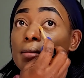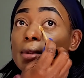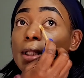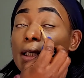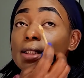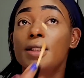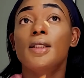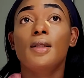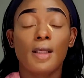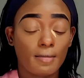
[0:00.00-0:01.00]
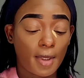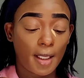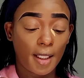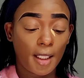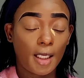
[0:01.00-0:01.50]
place it on
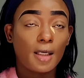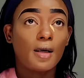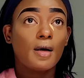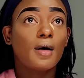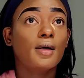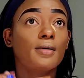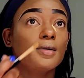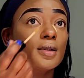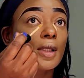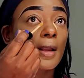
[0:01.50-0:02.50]
my inner corners.